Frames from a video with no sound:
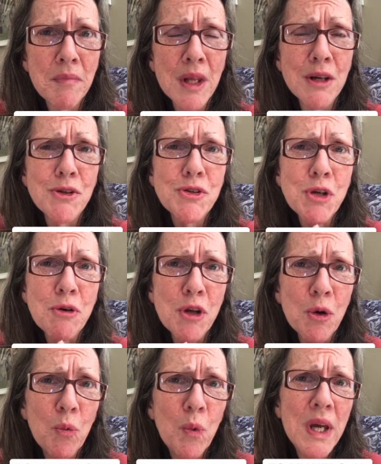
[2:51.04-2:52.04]
so that
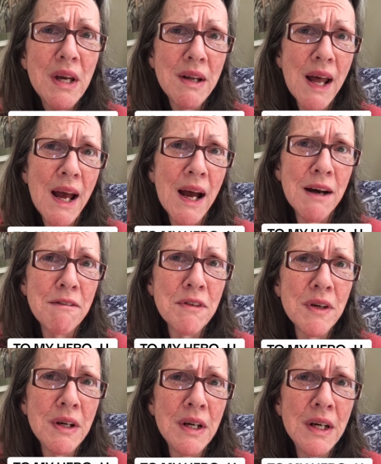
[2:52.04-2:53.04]
we could have
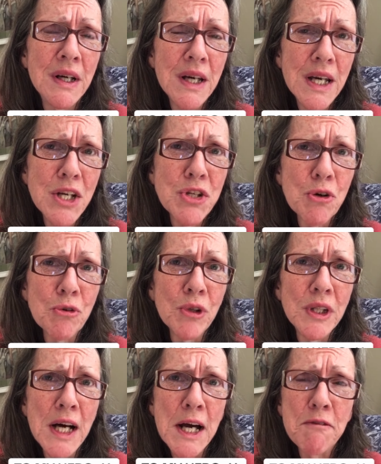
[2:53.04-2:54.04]
eternal
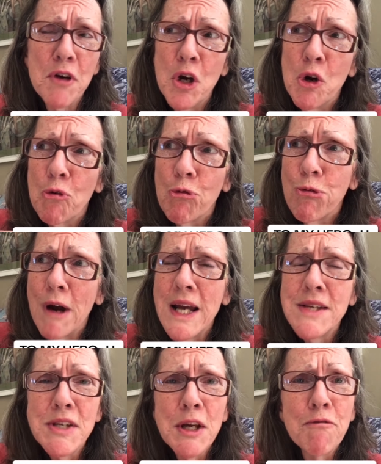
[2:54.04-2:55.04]
life,
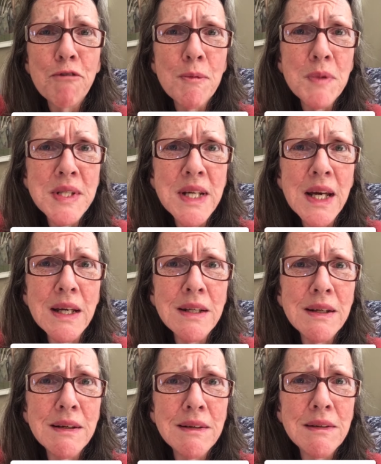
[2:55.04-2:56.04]
raising from the
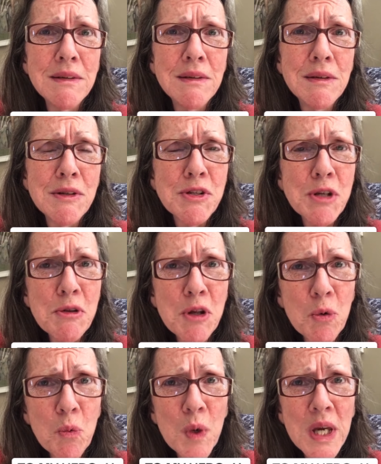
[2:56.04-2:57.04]
dead so that
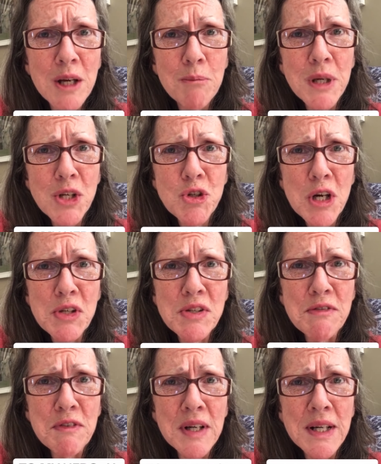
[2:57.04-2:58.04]
we could be
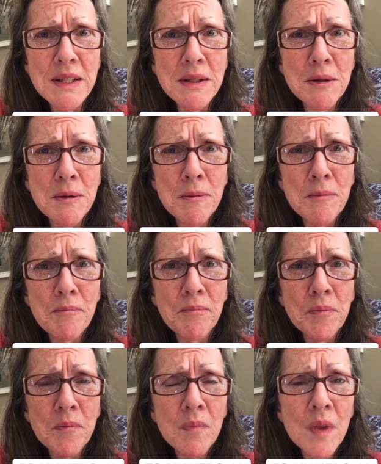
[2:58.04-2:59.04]
justified.
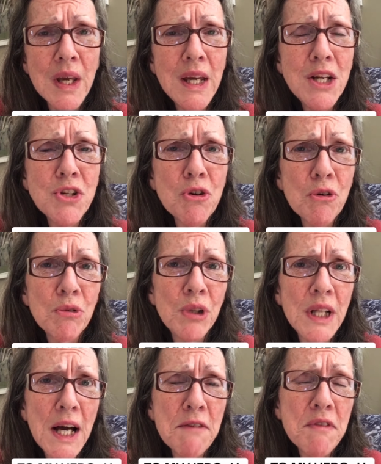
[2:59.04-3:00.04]
Eternal
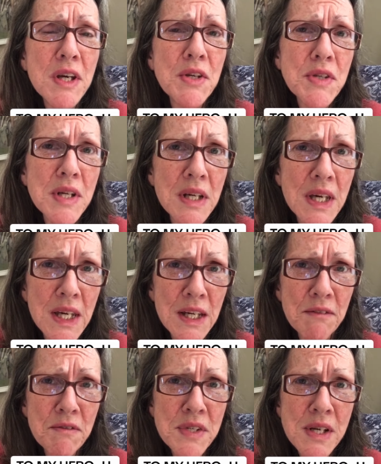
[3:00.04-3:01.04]
life is a
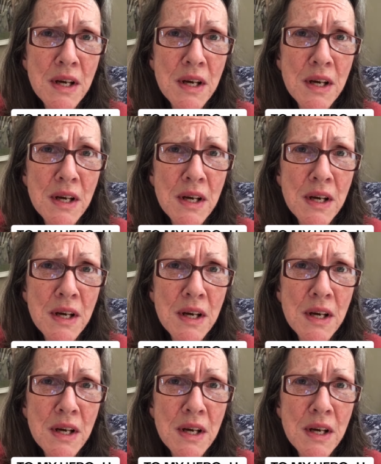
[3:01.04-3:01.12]
gift